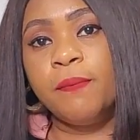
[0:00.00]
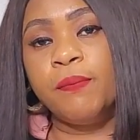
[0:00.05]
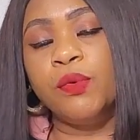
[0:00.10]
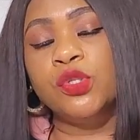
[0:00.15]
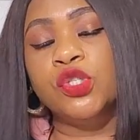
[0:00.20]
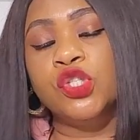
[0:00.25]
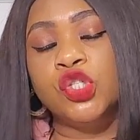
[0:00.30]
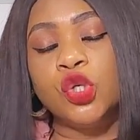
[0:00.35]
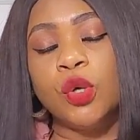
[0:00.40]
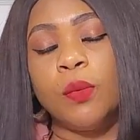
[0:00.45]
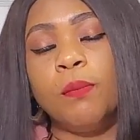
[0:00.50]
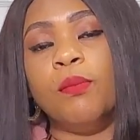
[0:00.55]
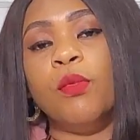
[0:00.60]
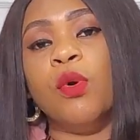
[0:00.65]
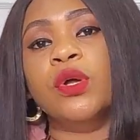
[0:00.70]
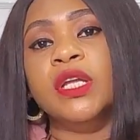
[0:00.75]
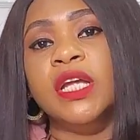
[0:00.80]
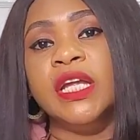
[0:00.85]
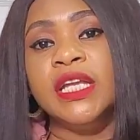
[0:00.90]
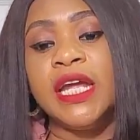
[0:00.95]
put your
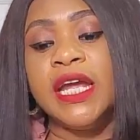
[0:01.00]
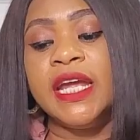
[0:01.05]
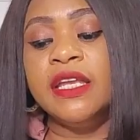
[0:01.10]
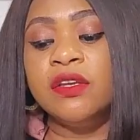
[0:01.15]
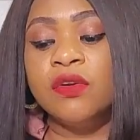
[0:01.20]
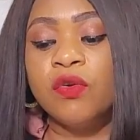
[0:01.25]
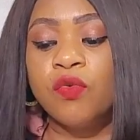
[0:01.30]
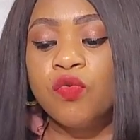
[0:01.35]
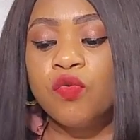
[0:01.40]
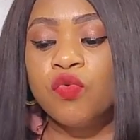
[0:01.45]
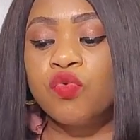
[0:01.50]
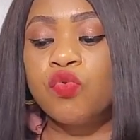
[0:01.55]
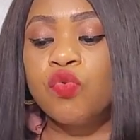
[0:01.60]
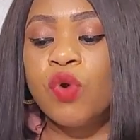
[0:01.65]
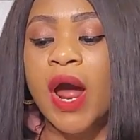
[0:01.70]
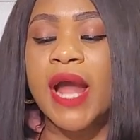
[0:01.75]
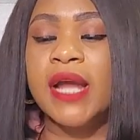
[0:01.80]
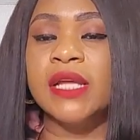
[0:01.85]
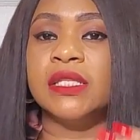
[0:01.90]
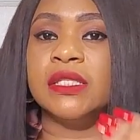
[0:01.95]
money in the
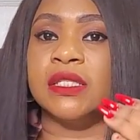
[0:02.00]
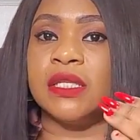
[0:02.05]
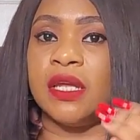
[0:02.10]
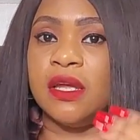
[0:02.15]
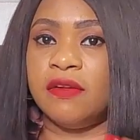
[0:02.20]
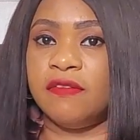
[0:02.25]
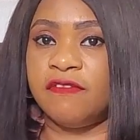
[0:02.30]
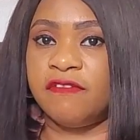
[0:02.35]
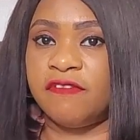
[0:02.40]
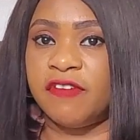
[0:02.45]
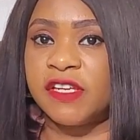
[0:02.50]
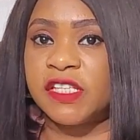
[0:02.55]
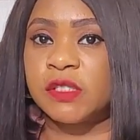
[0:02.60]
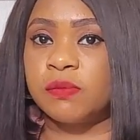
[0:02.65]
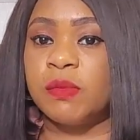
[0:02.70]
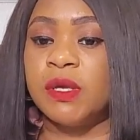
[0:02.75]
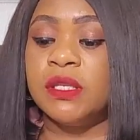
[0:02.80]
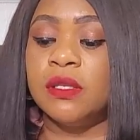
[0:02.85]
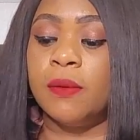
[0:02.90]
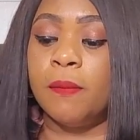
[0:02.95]
right
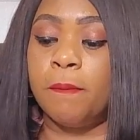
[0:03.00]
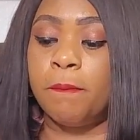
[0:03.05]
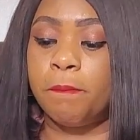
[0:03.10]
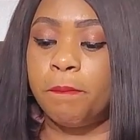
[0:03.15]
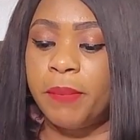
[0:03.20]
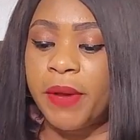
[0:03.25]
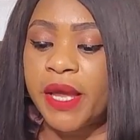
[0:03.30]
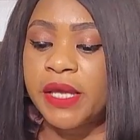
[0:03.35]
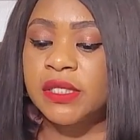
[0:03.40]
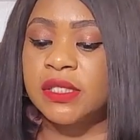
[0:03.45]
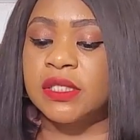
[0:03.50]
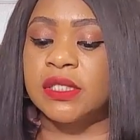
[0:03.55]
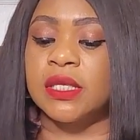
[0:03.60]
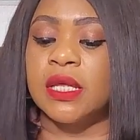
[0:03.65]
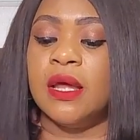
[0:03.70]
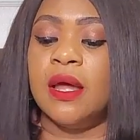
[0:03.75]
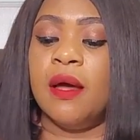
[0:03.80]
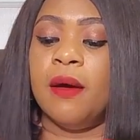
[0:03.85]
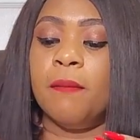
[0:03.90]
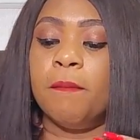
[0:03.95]
investment the best